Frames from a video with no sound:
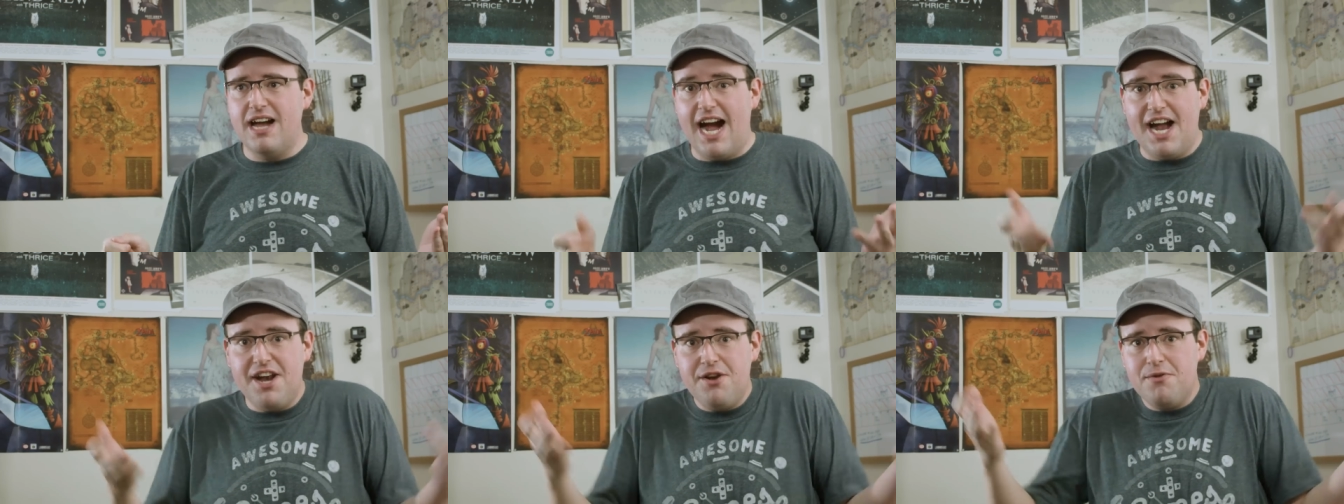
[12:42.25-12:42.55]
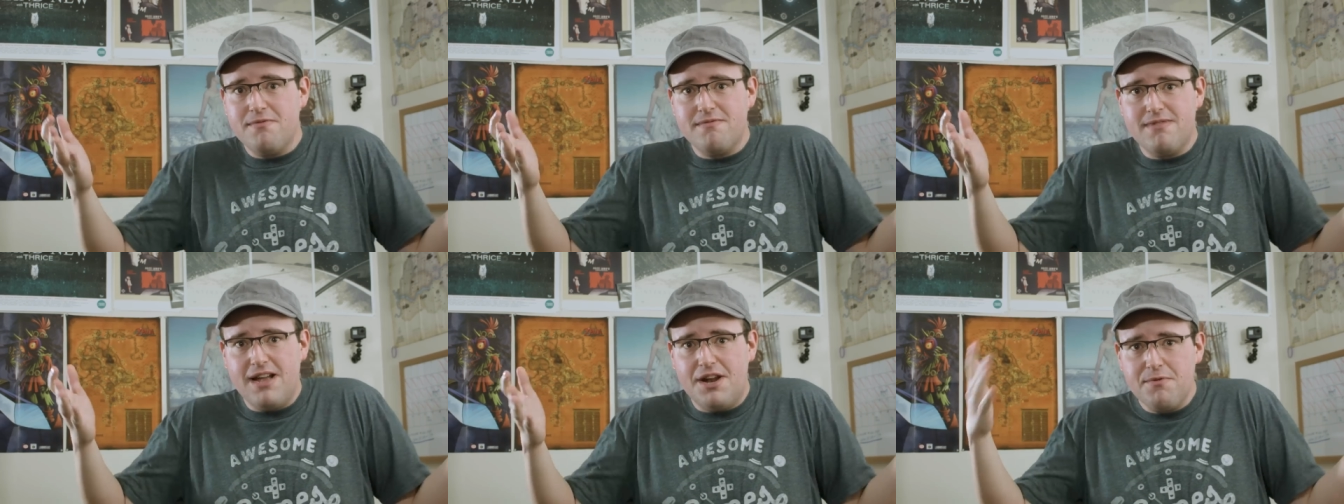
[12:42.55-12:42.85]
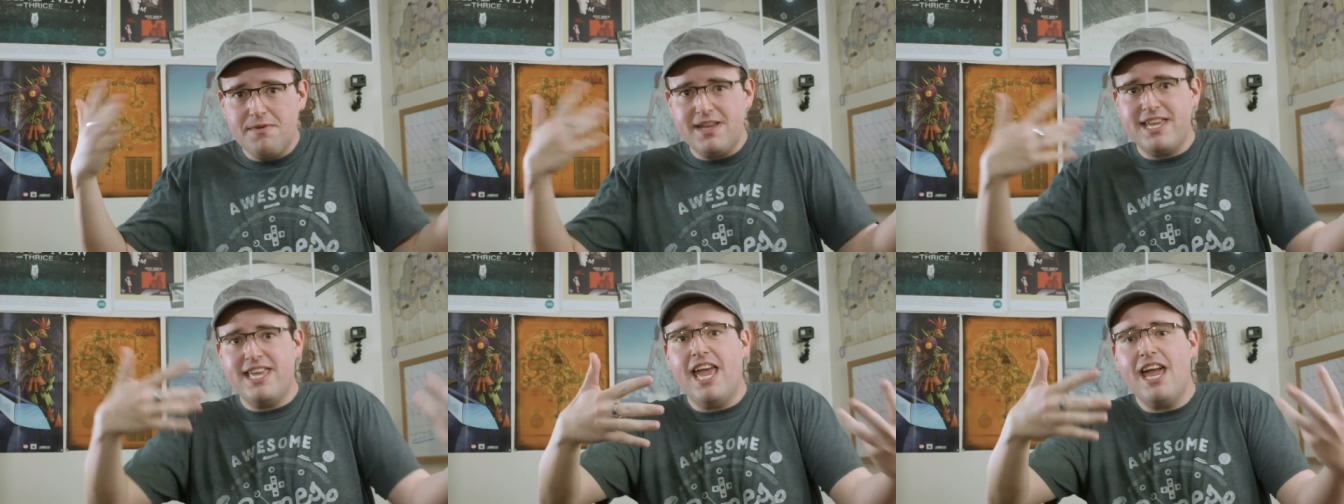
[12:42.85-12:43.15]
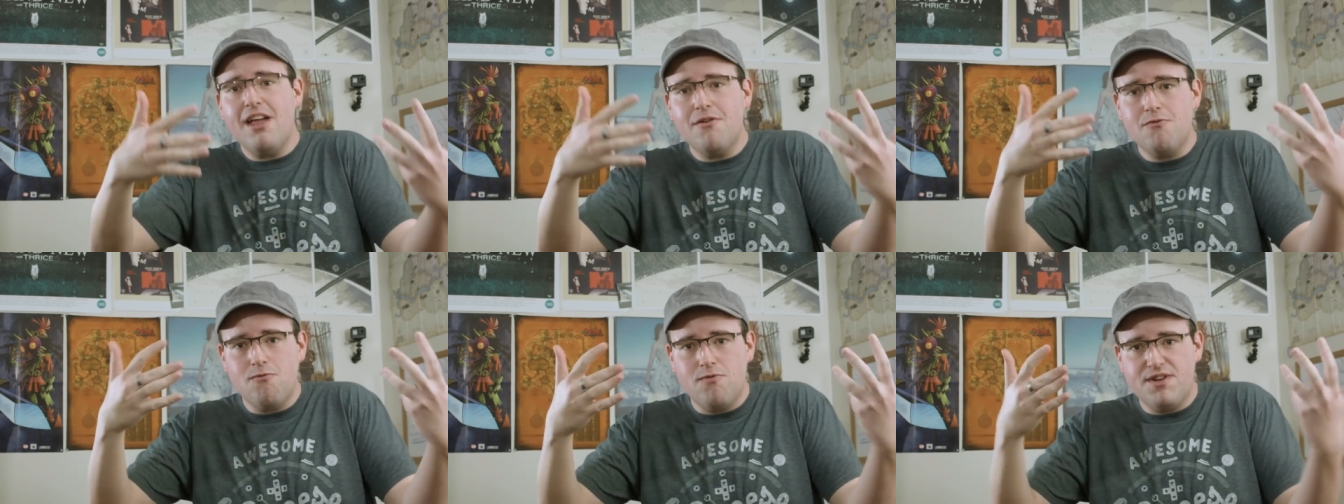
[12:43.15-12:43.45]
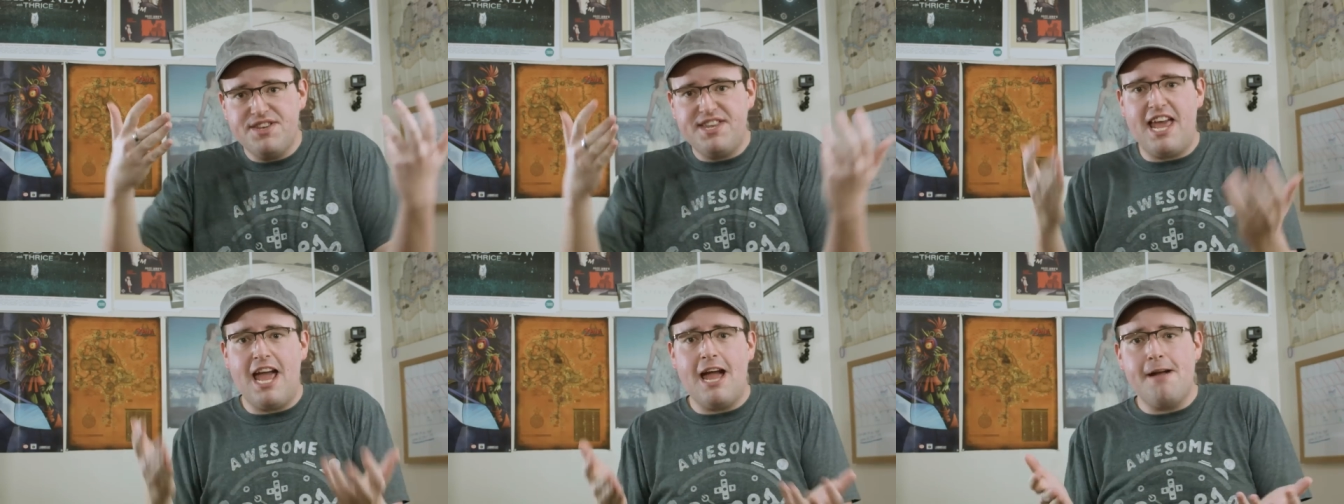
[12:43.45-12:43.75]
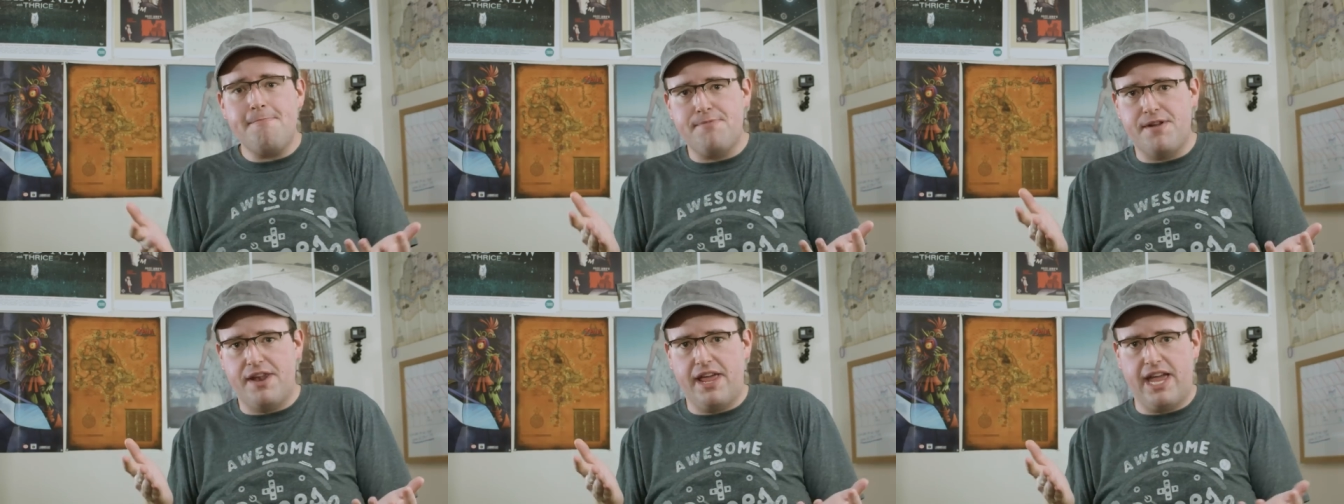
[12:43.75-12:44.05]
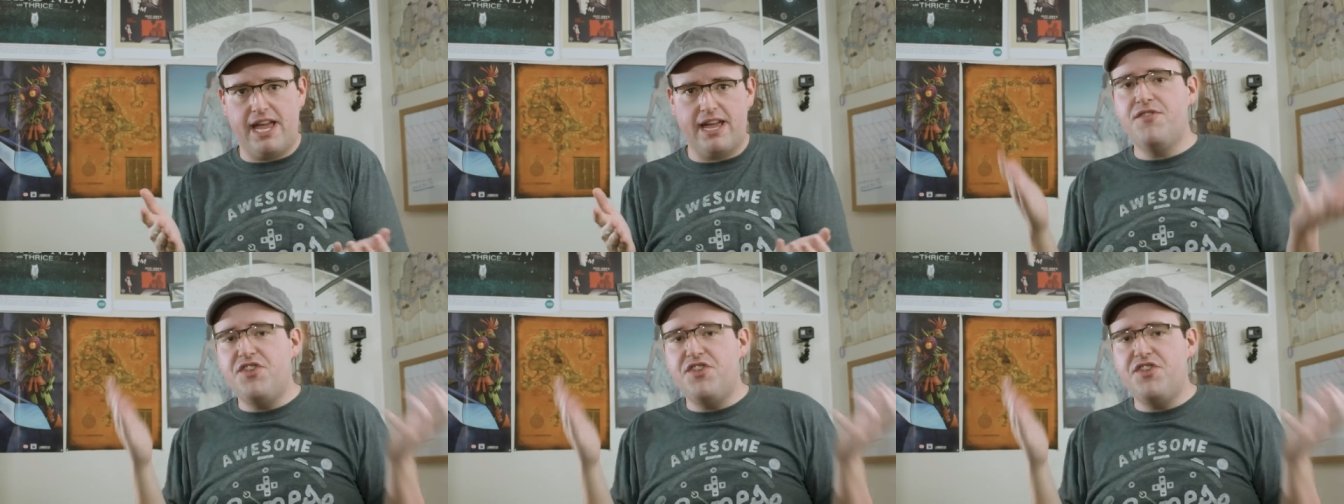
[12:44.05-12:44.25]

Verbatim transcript: I don't I don't get what's happening.